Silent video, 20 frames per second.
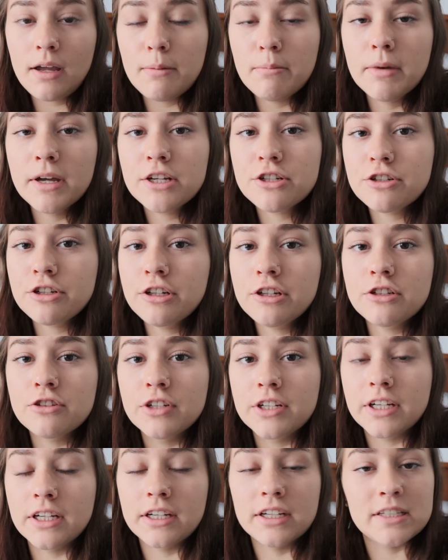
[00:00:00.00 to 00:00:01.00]
Make sure you're
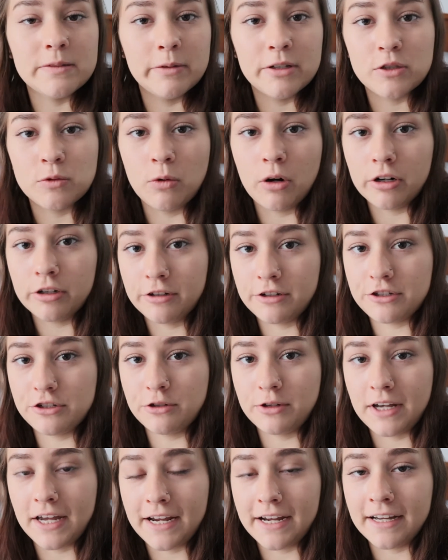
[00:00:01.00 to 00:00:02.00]
drinking as much water as you
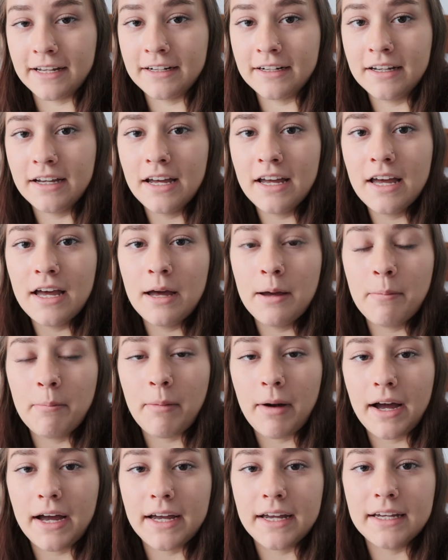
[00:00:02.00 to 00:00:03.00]
can.
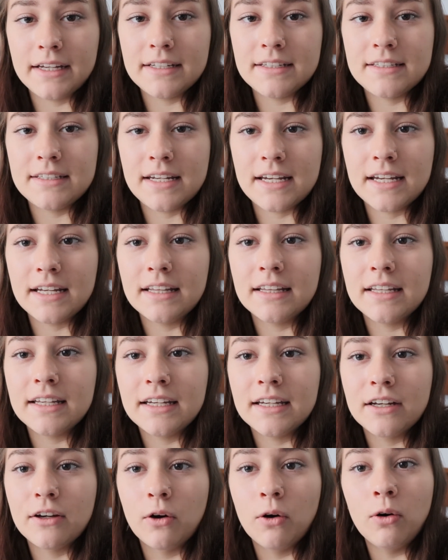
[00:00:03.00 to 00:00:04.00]
My
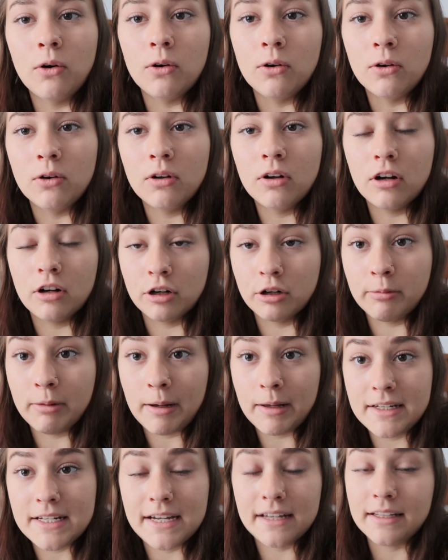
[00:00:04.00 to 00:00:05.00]
daily goal, or
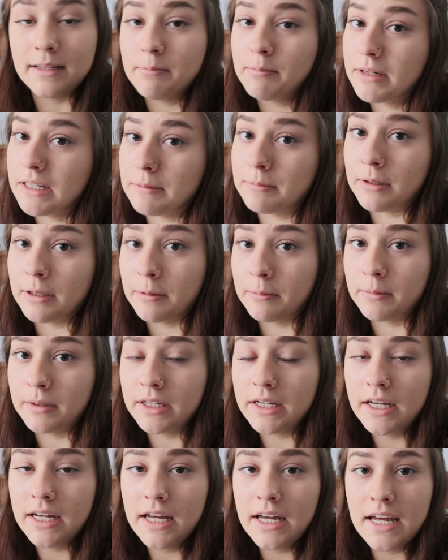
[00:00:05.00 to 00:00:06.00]
my daily minimum,
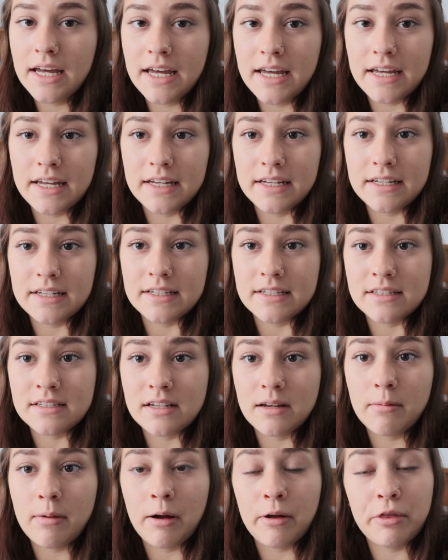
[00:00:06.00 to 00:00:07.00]
is
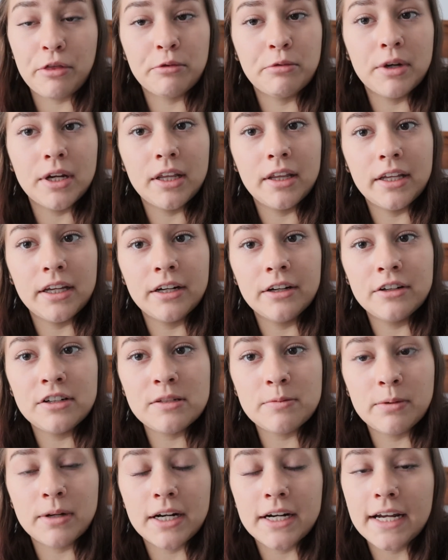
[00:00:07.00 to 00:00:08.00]
about 3 liters,
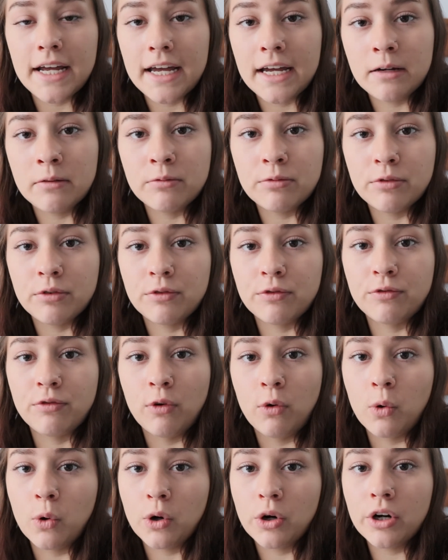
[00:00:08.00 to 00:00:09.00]
but I aim for
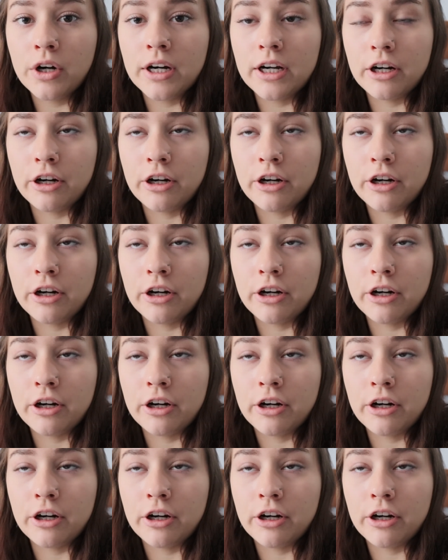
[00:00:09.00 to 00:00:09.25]
4,